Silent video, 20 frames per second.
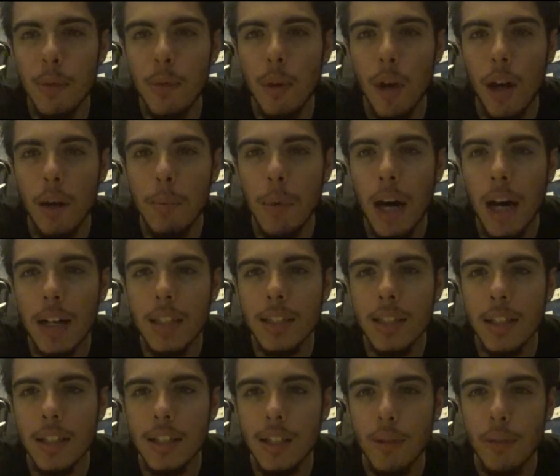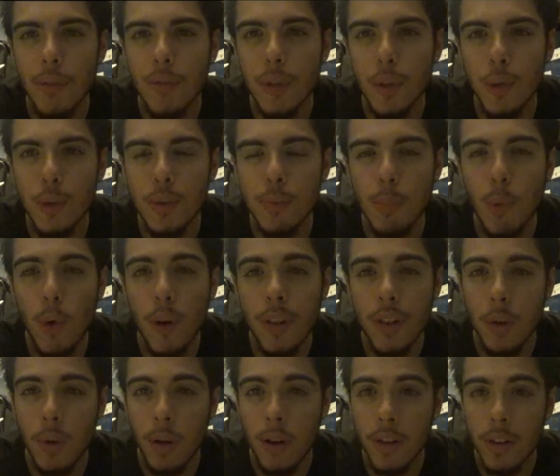unboxings and reviews more than
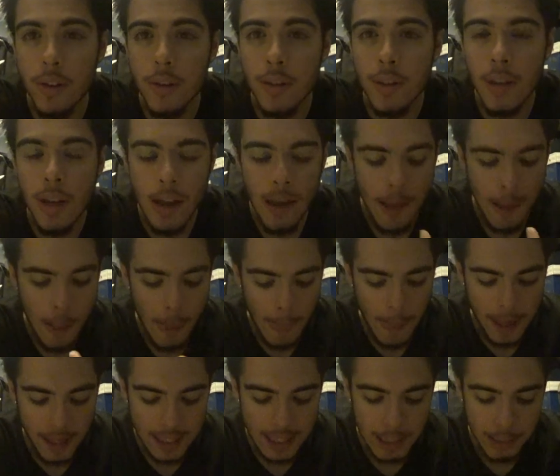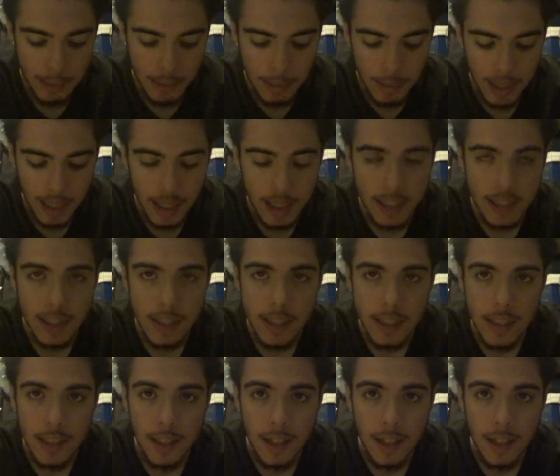others, simply because,